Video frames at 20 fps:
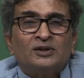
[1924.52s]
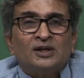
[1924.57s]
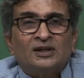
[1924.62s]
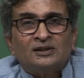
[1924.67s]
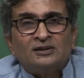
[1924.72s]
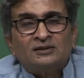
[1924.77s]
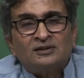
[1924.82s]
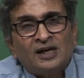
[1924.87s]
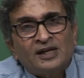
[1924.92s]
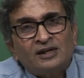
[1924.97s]
the
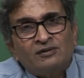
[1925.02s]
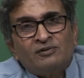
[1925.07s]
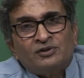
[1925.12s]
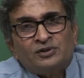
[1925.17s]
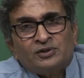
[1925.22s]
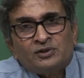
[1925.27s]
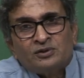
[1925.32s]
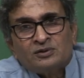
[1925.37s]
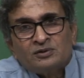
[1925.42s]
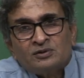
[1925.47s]
other side
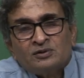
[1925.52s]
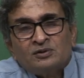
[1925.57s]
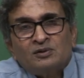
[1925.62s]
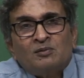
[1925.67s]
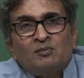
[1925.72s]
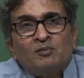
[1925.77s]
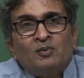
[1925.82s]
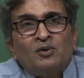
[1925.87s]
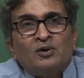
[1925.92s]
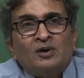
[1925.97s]
which is
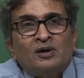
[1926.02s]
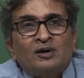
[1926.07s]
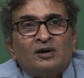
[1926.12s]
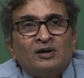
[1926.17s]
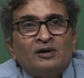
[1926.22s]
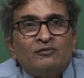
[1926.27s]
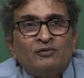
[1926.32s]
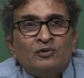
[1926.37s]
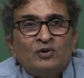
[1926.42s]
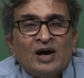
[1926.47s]
polar.
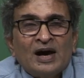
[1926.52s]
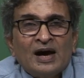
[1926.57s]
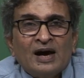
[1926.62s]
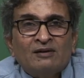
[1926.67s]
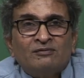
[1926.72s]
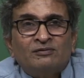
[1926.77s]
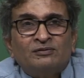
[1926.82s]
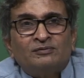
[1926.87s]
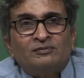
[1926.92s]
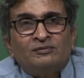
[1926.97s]
If you
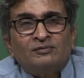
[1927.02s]
have